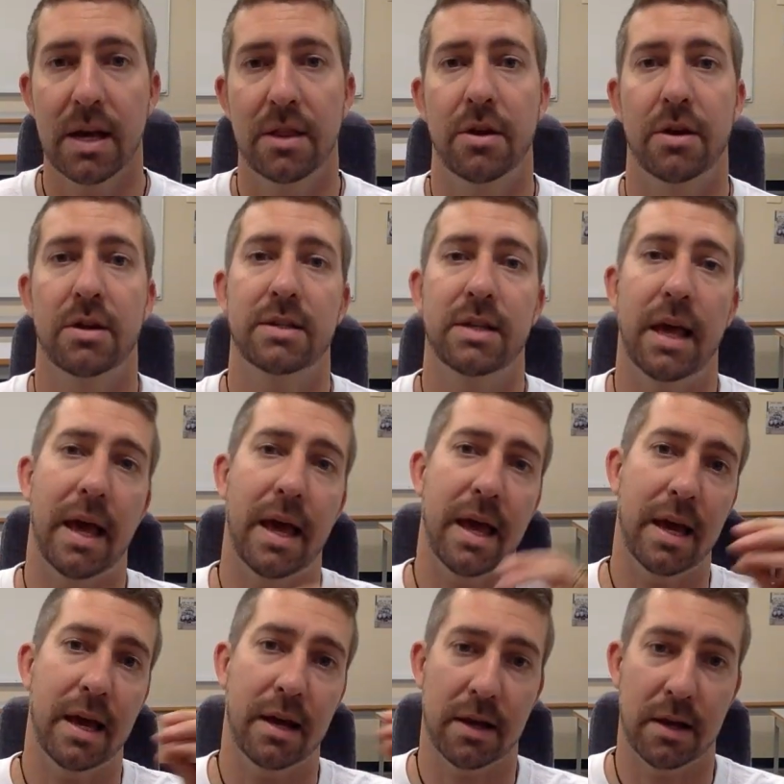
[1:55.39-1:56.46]
There's
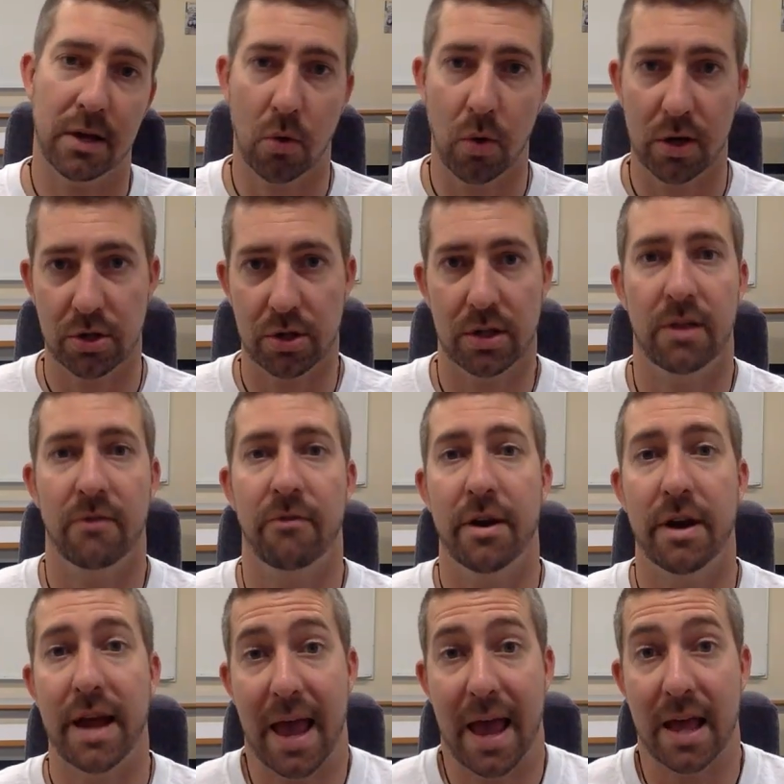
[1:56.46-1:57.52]
a question at the
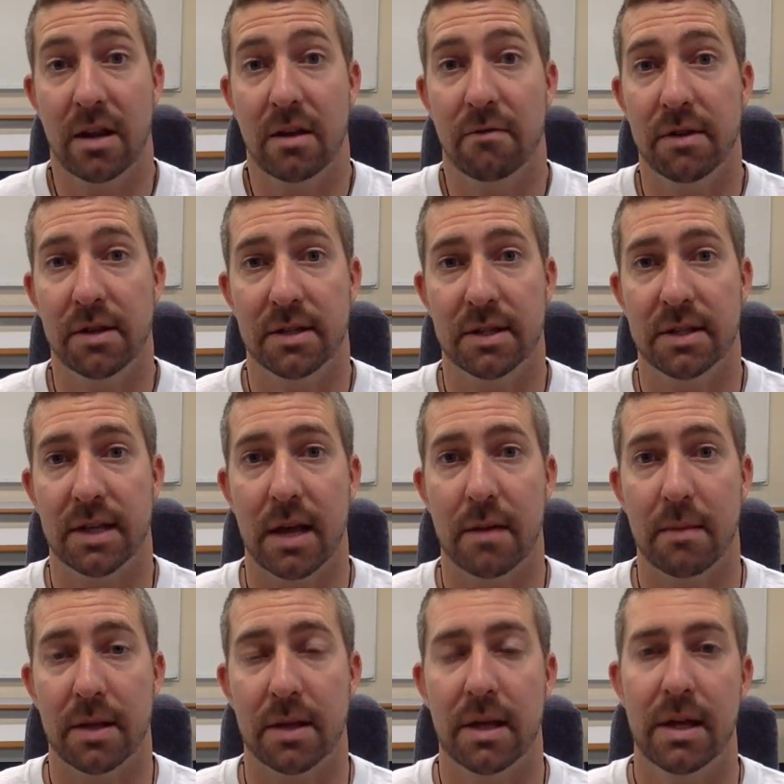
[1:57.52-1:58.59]
very end of this
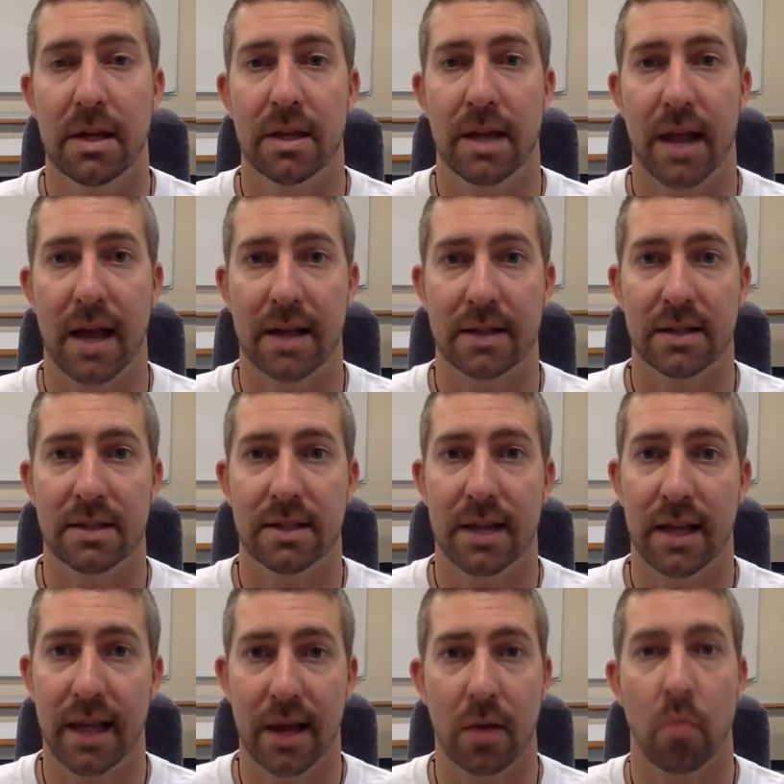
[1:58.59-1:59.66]
assignment that has to say like,